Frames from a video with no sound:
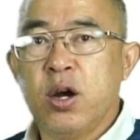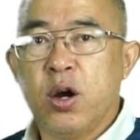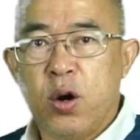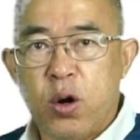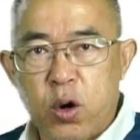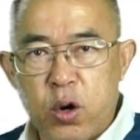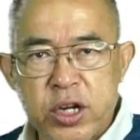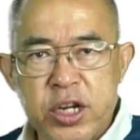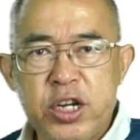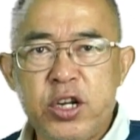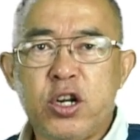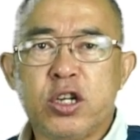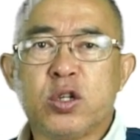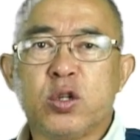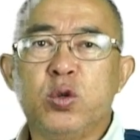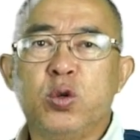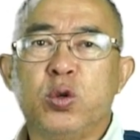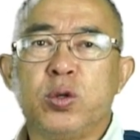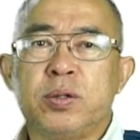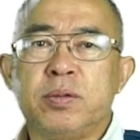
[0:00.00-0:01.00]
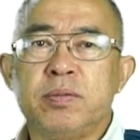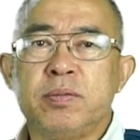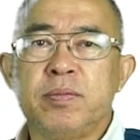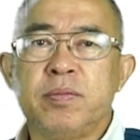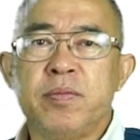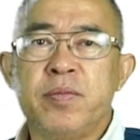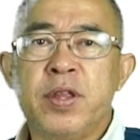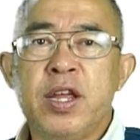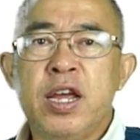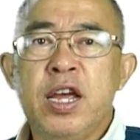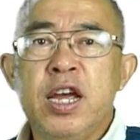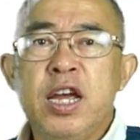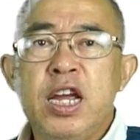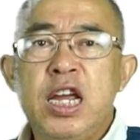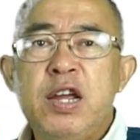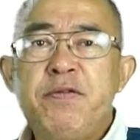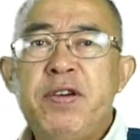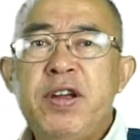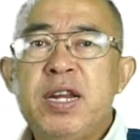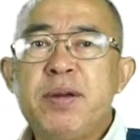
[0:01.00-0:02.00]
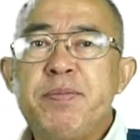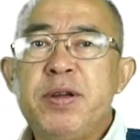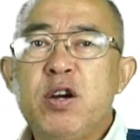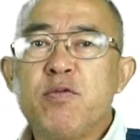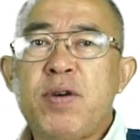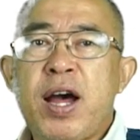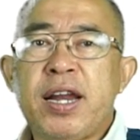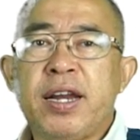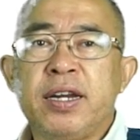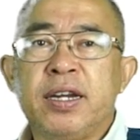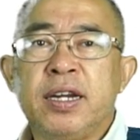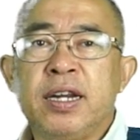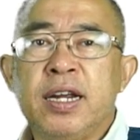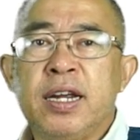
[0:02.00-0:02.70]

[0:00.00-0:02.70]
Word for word: Really not good. Even the big one